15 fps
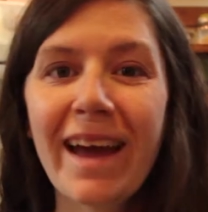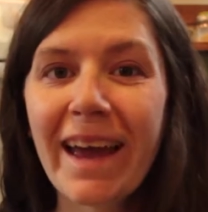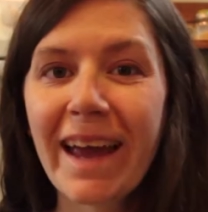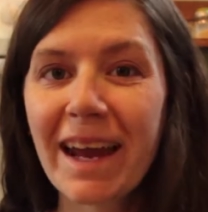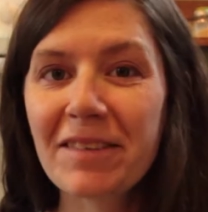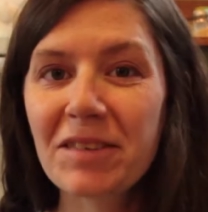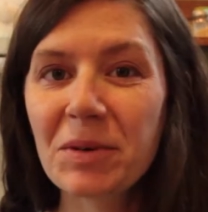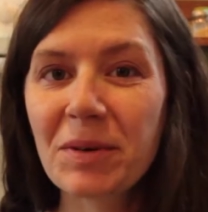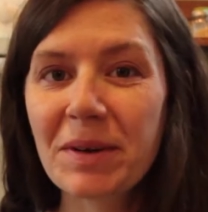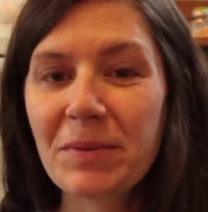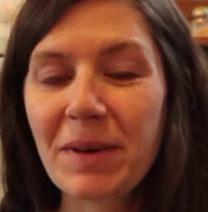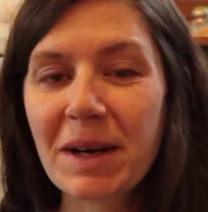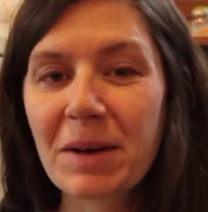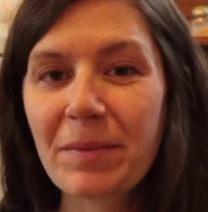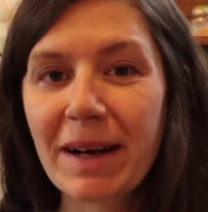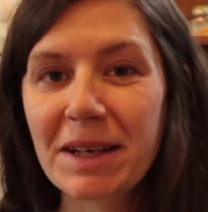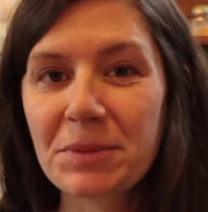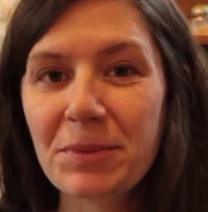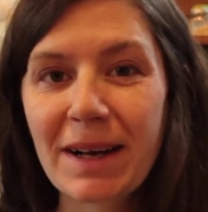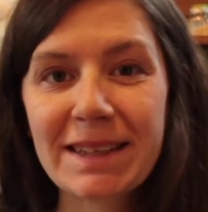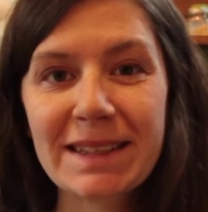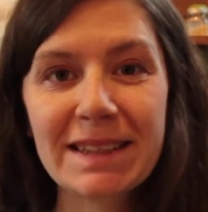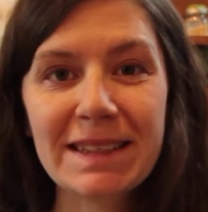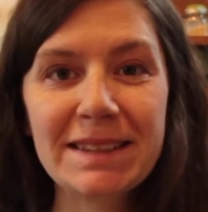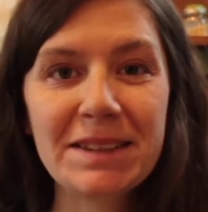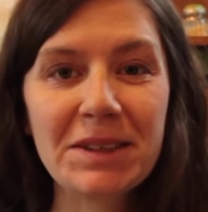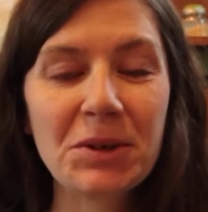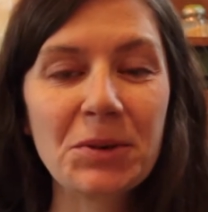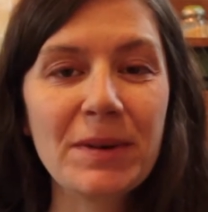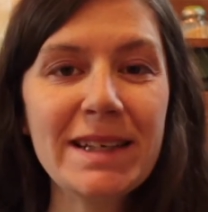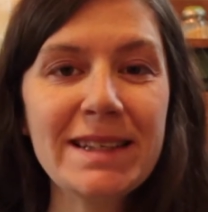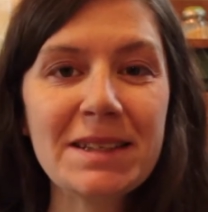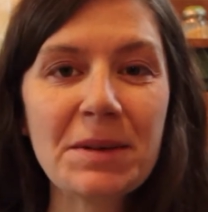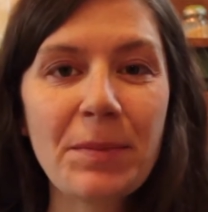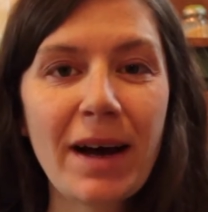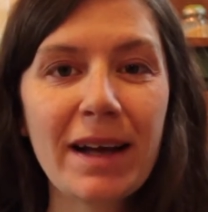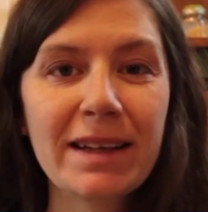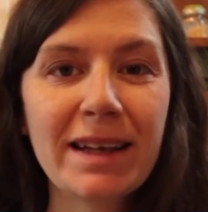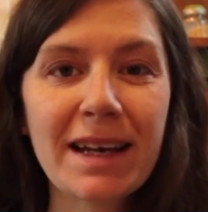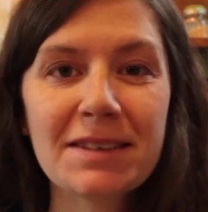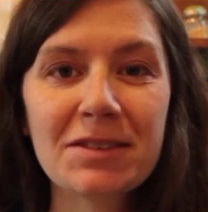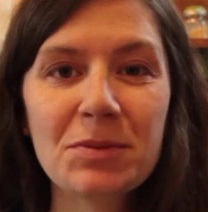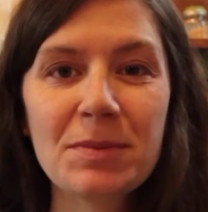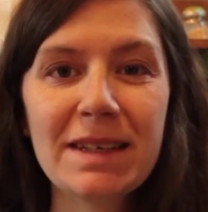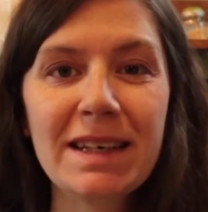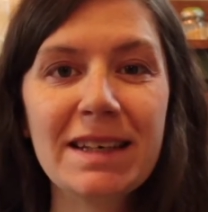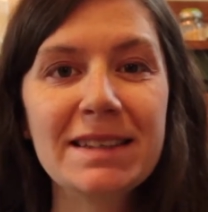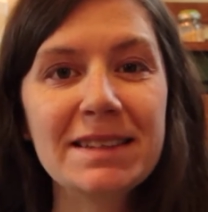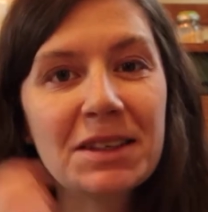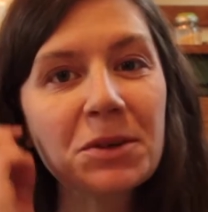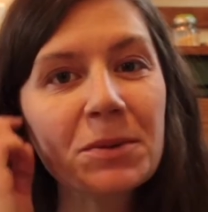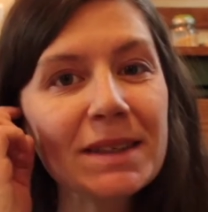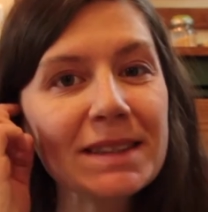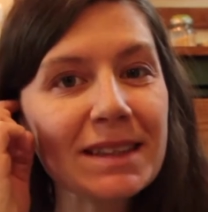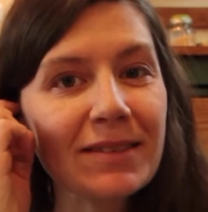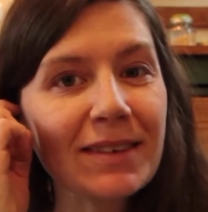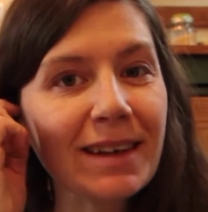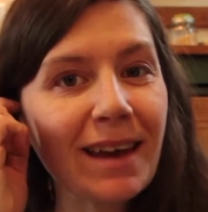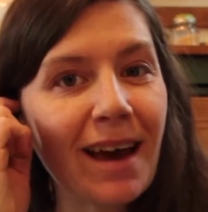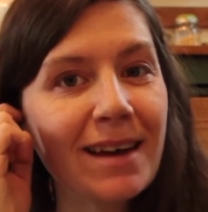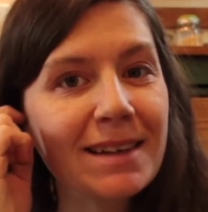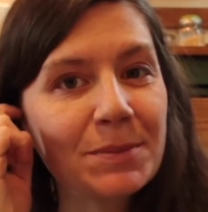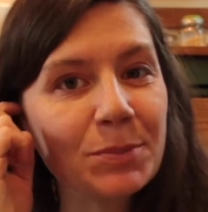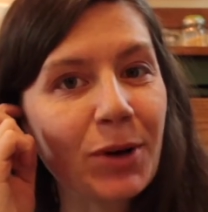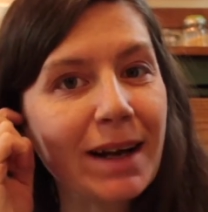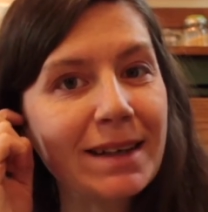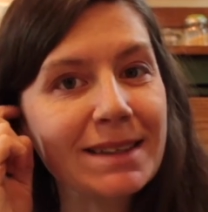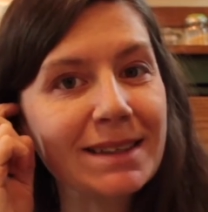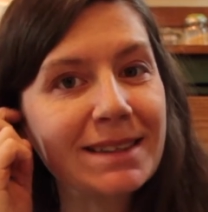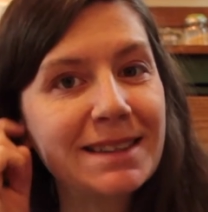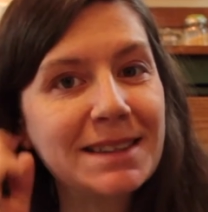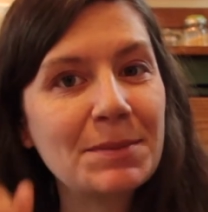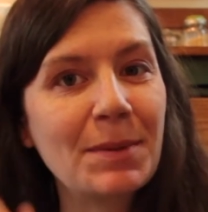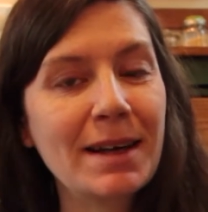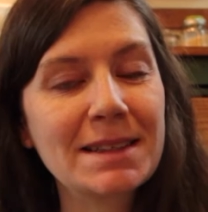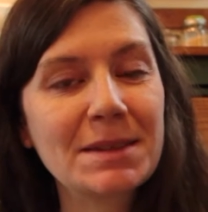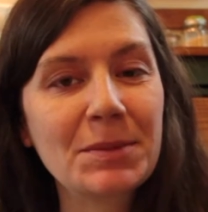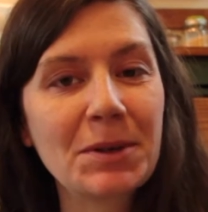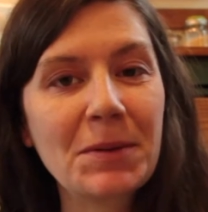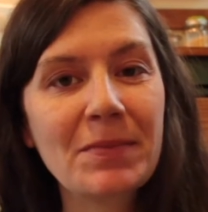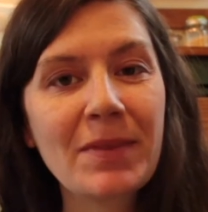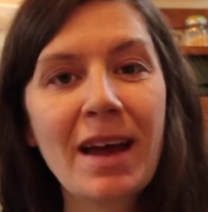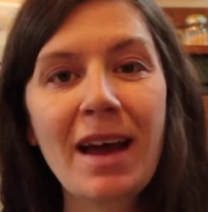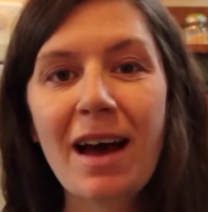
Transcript: Hey everyone, and welcome back to Practically Zero Waste, a podcast for making zero waste living as practical as possible.